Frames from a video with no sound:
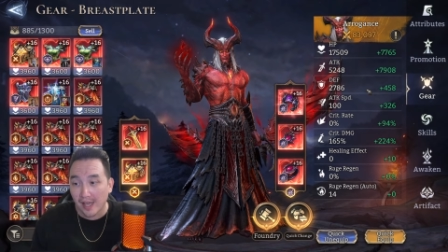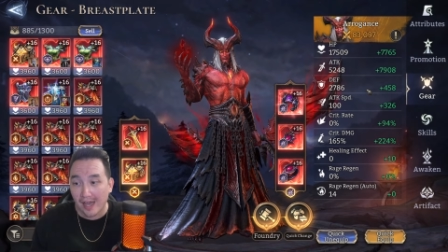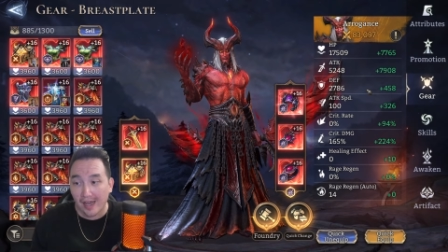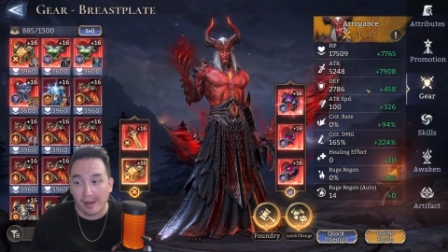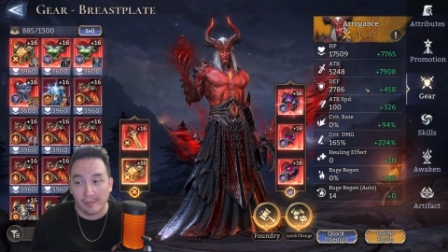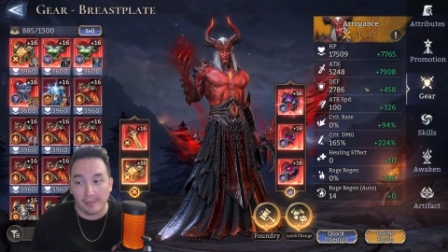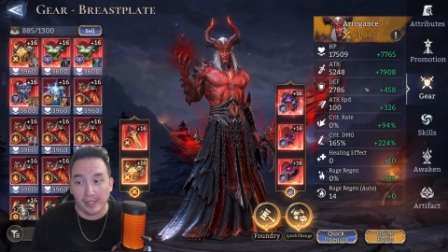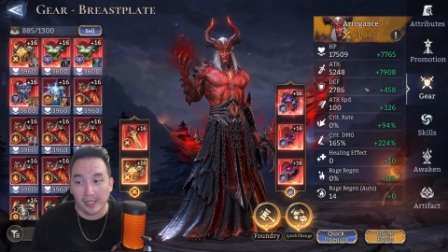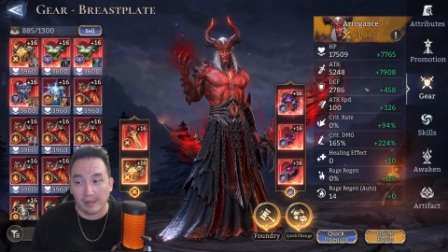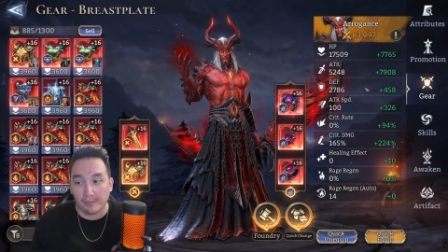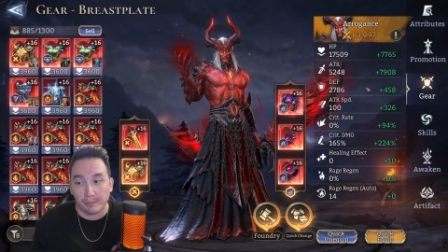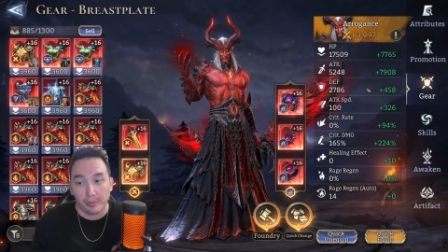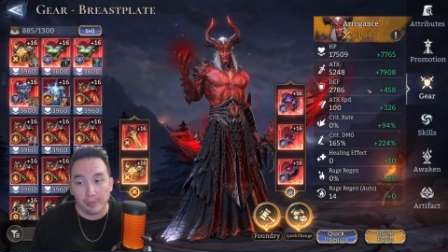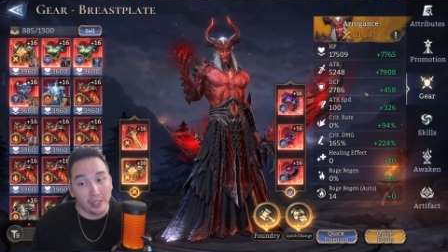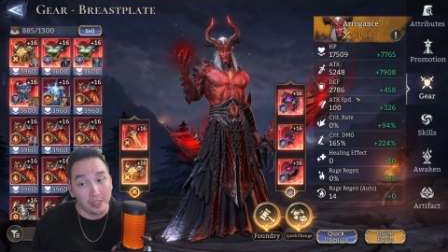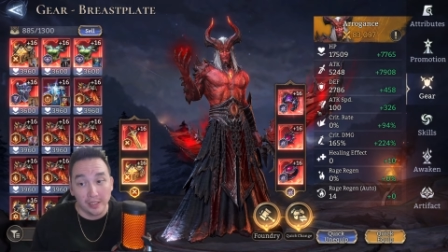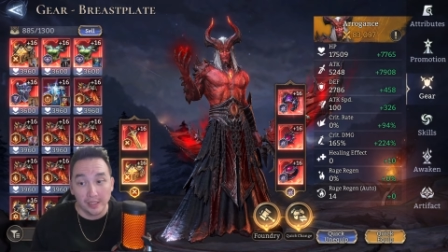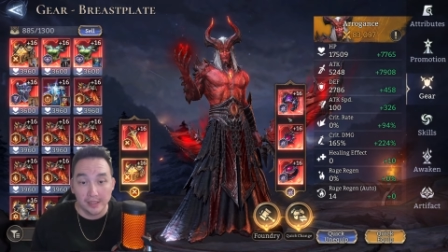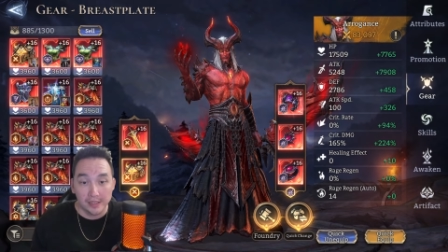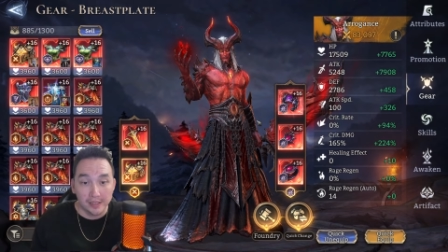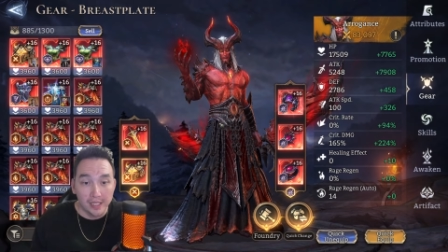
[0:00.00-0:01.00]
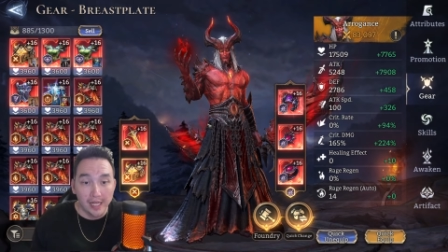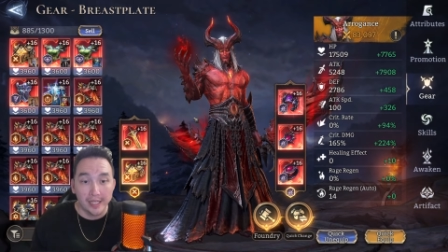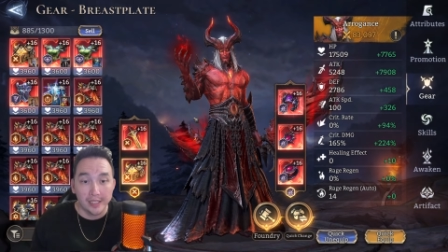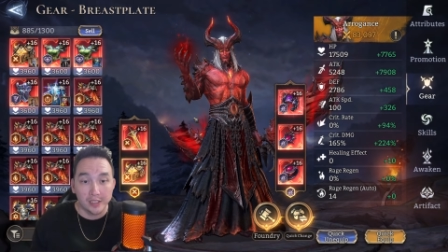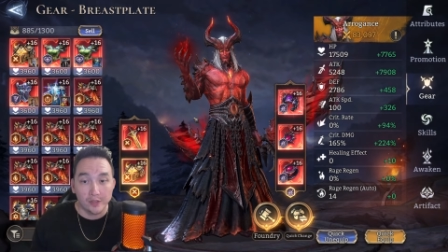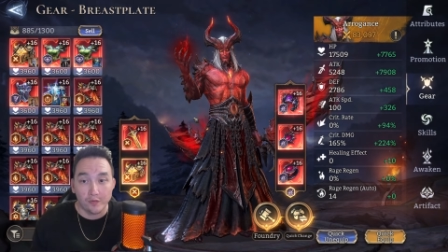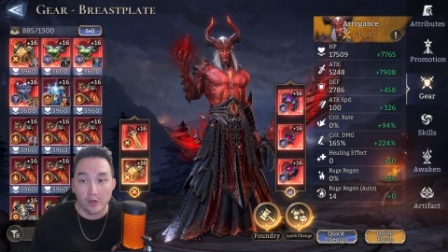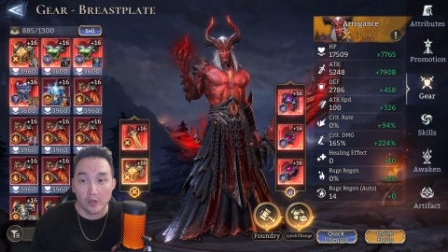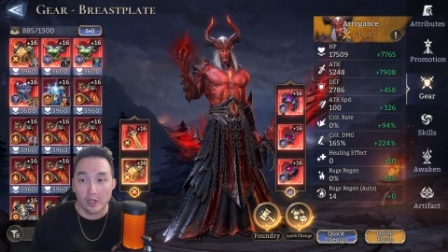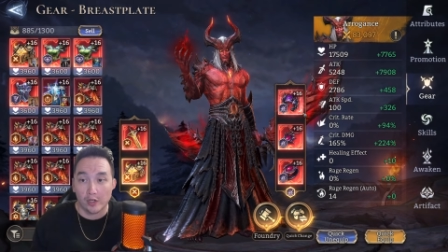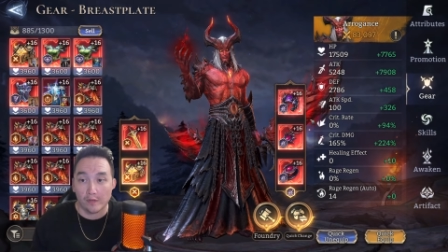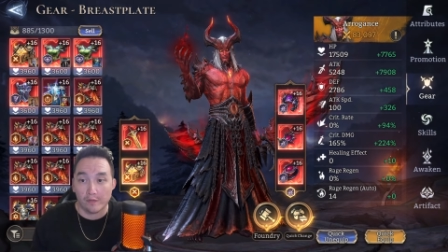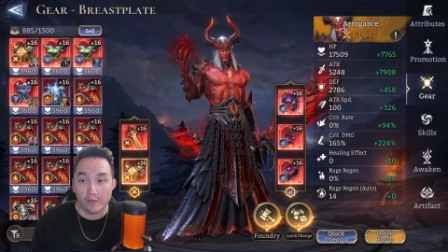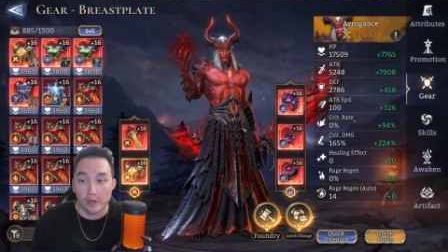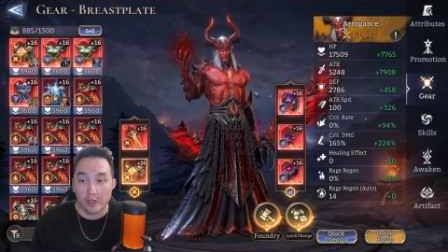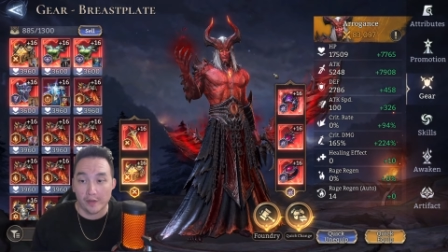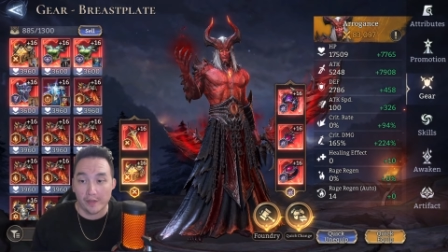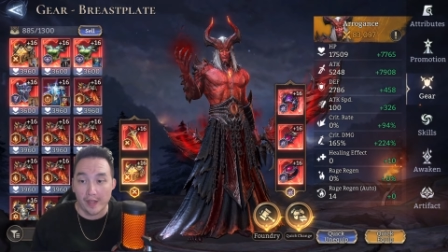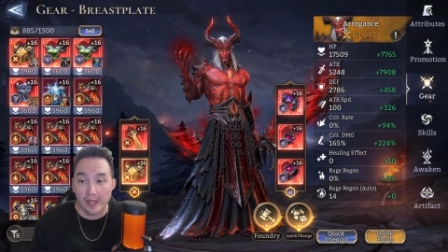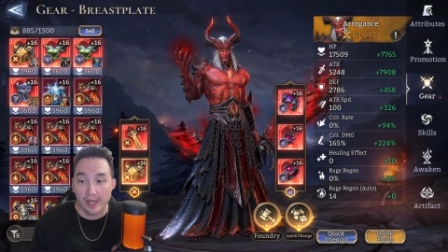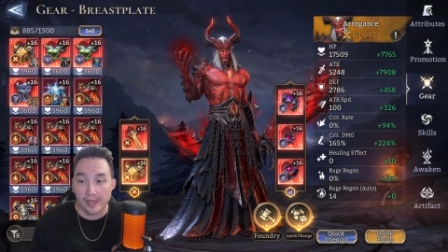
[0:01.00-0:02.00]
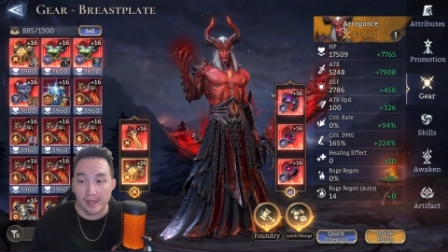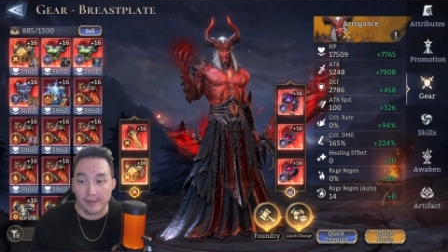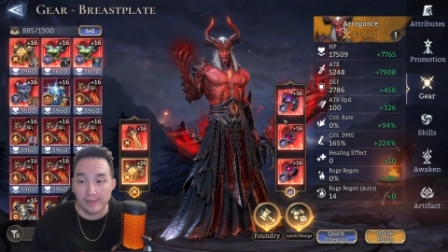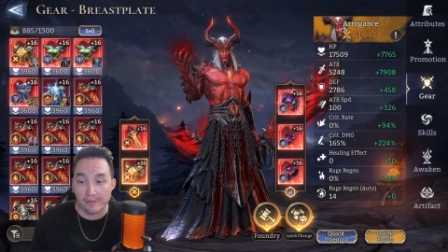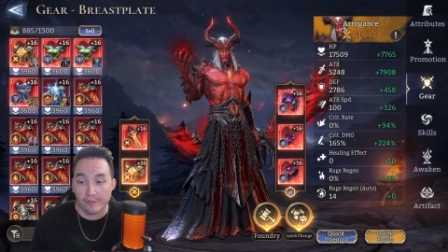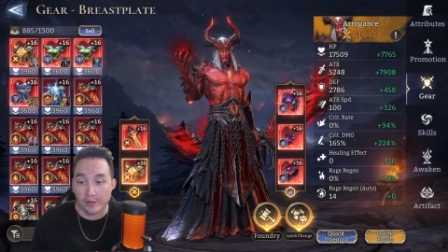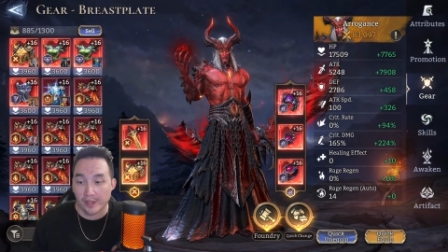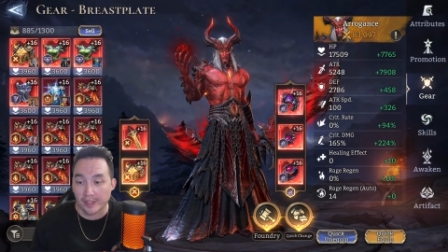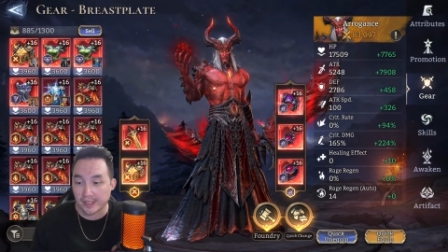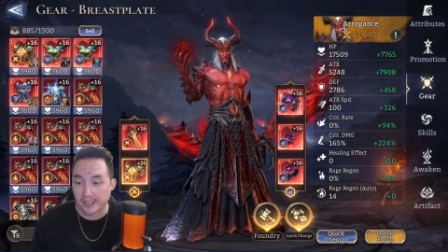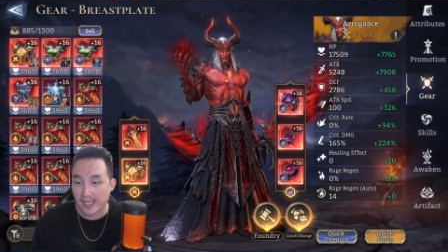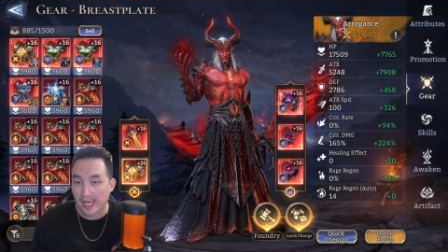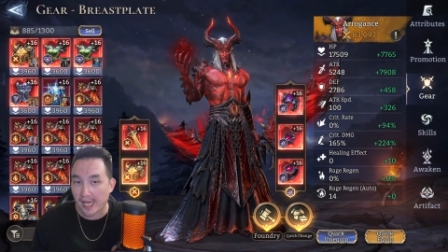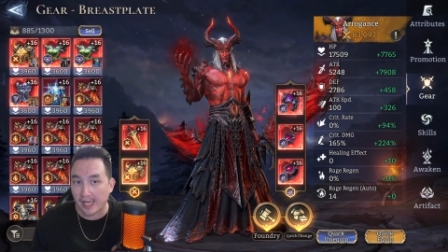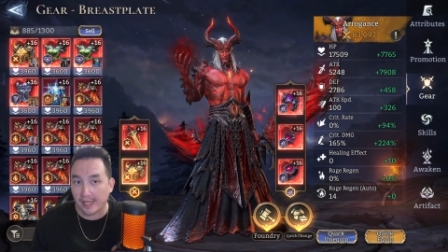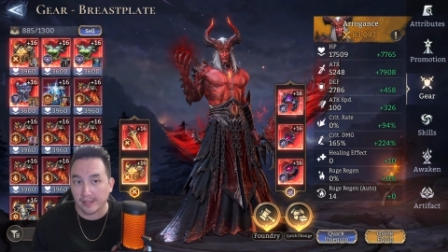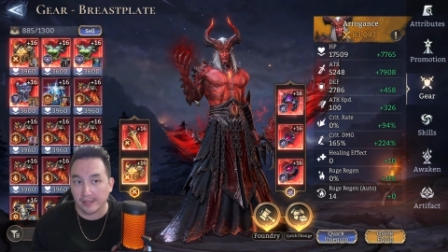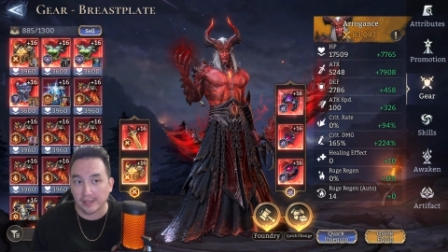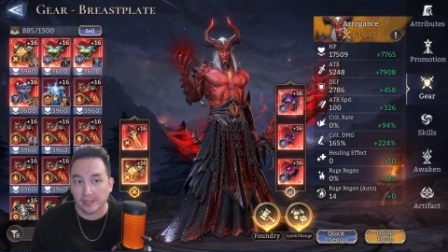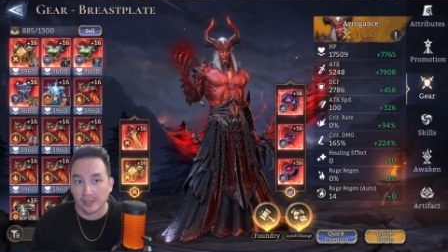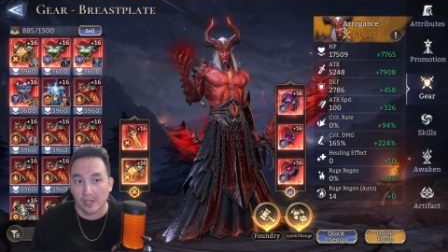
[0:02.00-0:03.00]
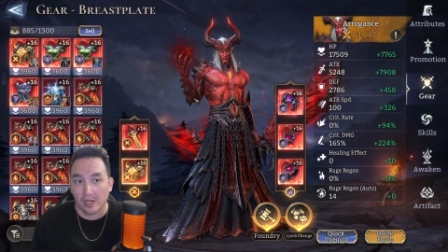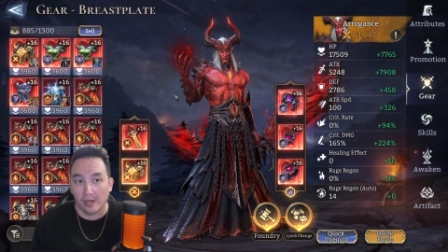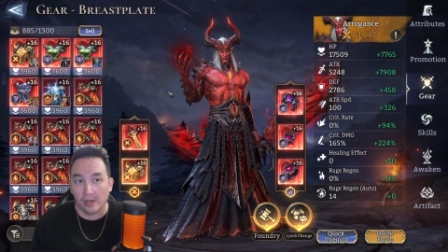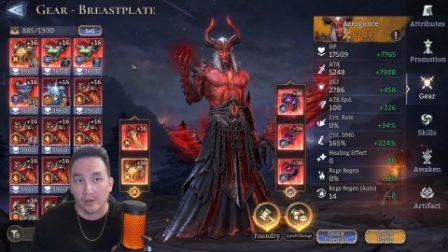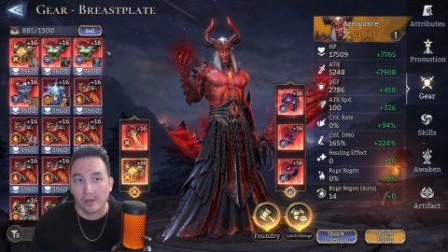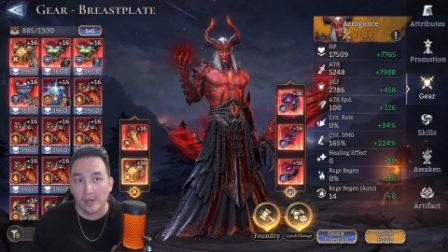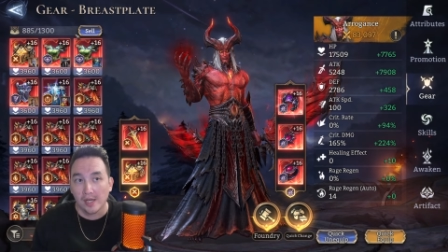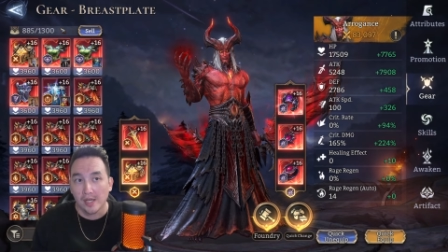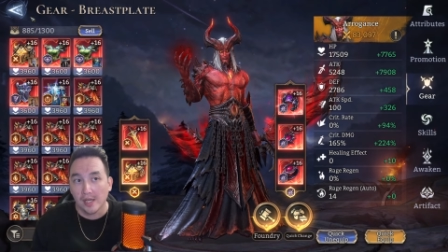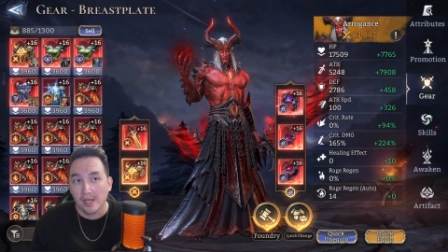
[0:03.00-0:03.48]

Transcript: I mean, pretty good stats for for the for the set. So